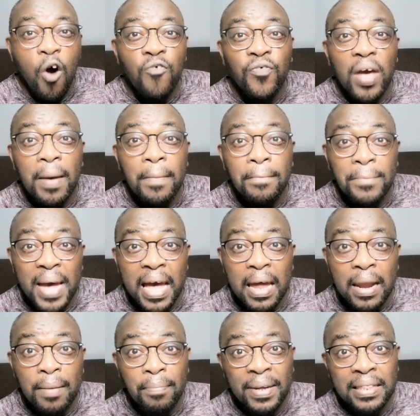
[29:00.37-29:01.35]
of a
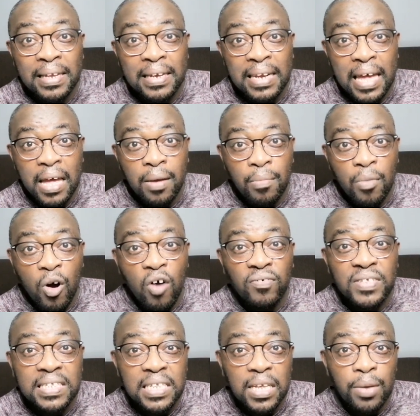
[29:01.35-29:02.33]
man by the name
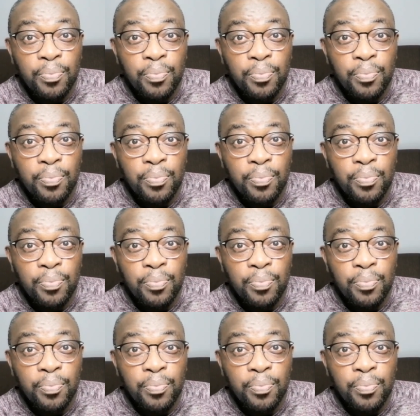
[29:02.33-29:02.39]
of